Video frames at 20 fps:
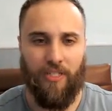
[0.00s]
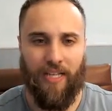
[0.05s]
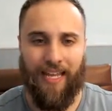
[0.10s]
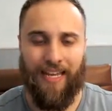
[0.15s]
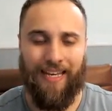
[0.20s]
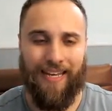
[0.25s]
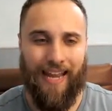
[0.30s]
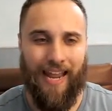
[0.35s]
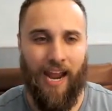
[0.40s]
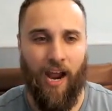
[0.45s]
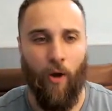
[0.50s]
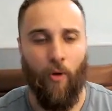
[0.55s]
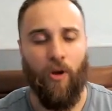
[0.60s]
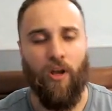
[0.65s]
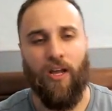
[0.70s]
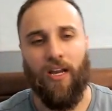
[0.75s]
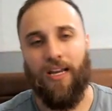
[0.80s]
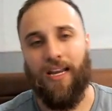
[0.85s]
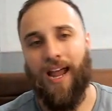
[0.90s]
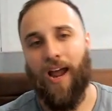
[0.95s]
and now
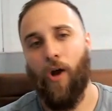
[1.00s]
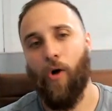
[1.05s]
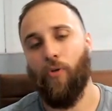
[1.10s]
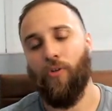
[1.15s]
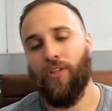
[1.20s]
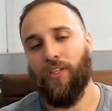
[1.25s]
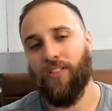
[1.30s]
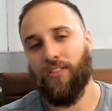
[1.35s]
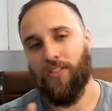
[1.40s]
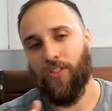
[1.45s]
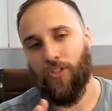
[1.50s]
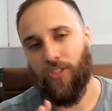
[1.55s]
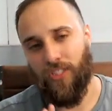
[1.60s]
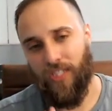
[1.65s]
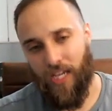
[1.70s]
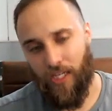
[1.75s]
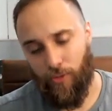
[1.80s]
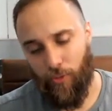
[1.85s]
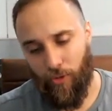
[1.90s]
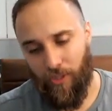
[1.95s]
not only is their
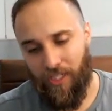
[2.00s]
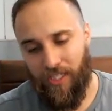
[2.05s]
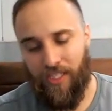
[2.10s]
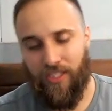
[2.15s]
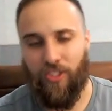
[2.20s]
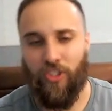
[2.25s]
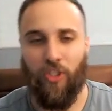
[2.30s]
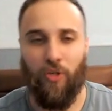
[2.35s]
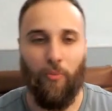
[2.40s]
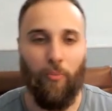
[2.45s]
schedule easier,